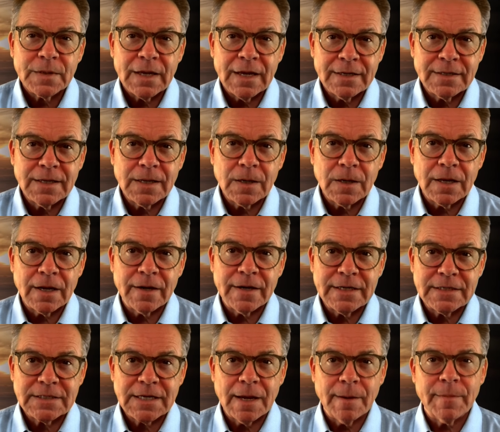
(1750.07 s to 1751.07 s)
and declare
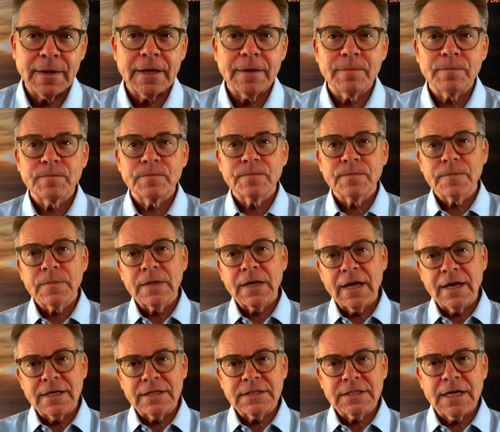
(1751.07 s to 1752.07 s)
he's coming,
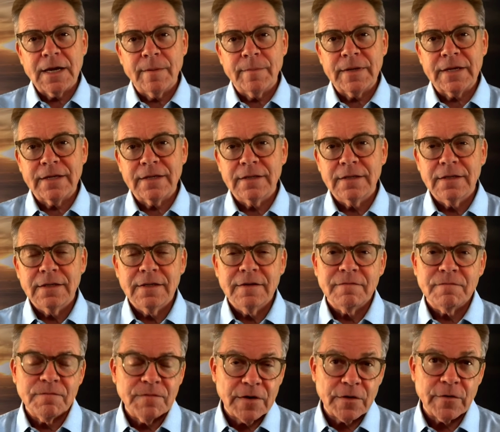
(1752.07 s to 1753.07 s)
and he's coming
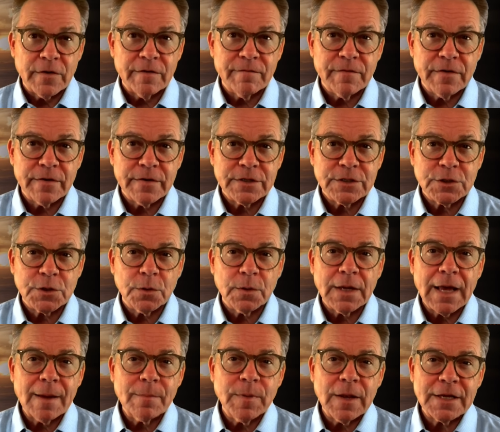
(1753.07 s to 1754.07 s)
very, very soon.
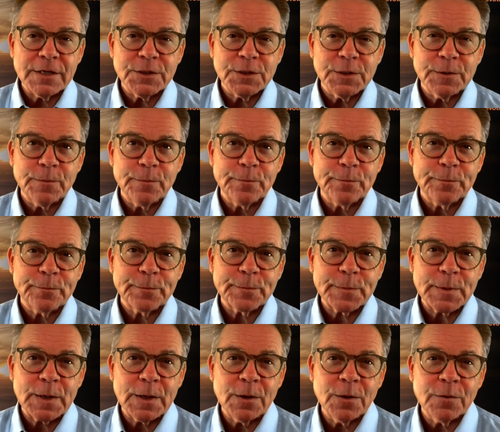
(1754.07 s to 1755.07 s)
God bless you.
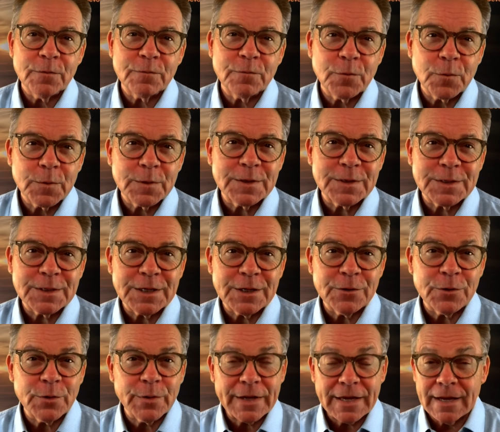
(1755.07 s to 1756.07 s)
I look forward to
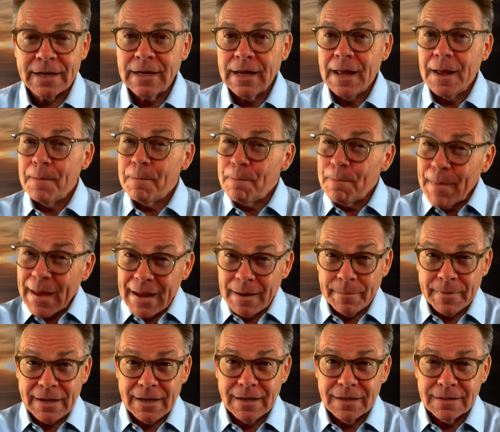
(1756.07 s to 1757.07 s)
seeing you again,
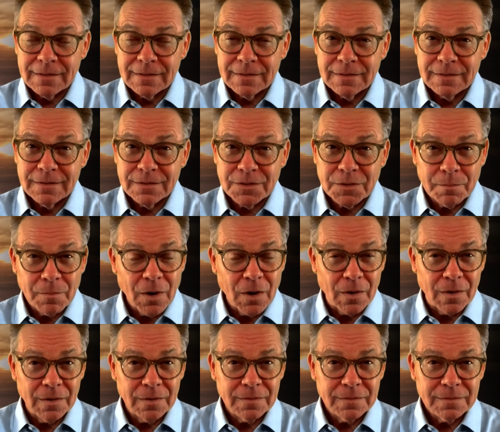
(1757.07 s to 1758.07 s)
maybe
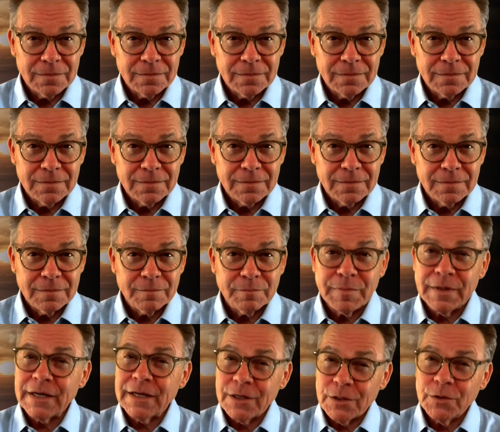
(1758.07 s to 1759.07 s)
tomorrow,
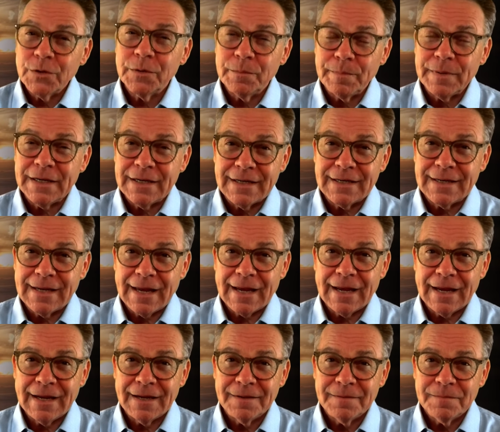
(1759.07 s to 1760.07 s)
but it could be today
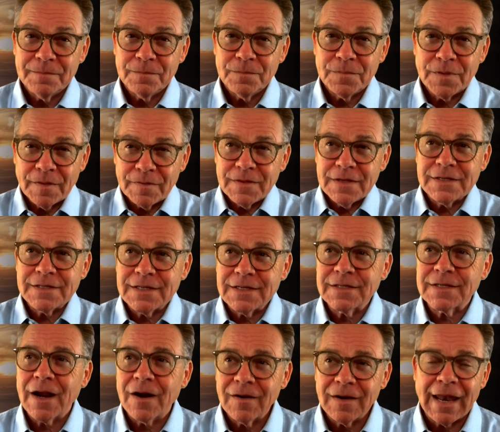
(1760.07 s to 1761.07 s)
that this
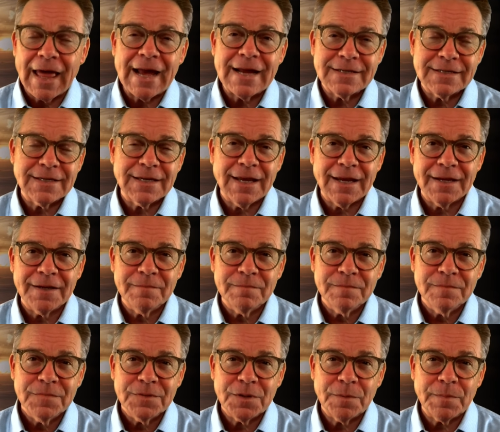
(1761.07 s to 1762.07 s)
is our last day
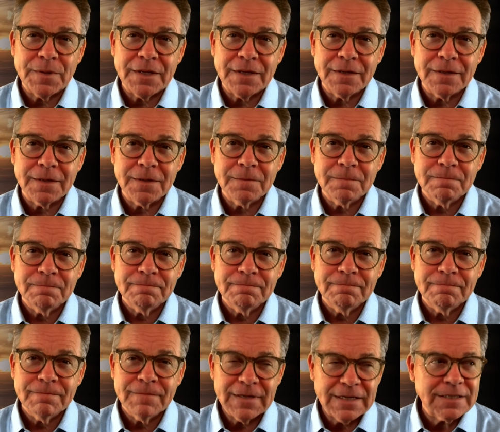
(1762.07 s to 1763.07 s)
to be here.
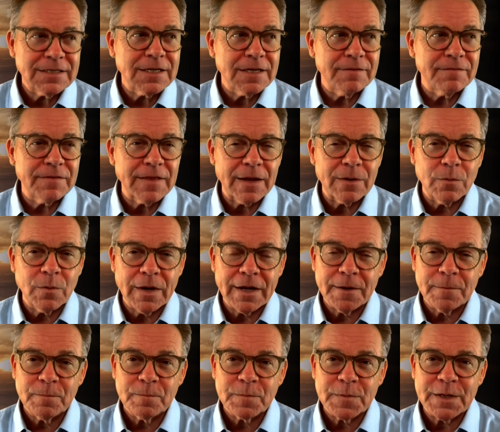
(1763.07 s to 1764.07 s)
Let's live that way.
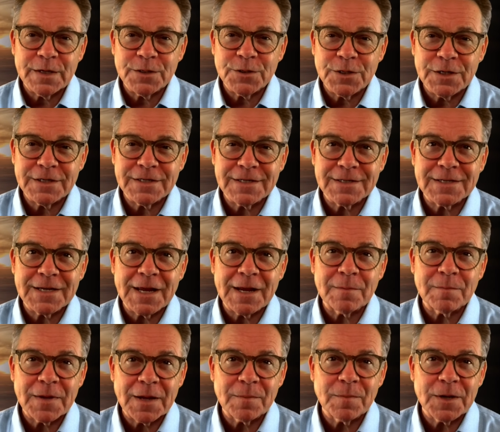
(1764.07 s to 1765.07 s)
In Jesus' name,
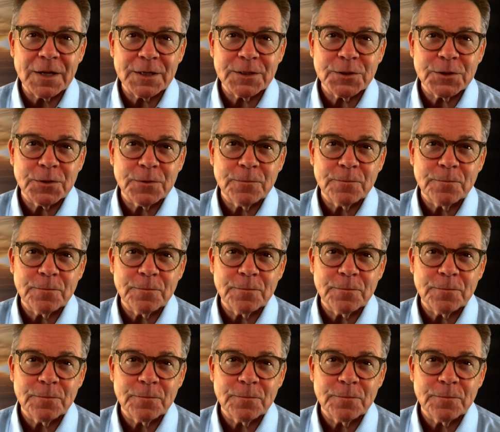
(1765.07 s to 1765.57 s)
God bless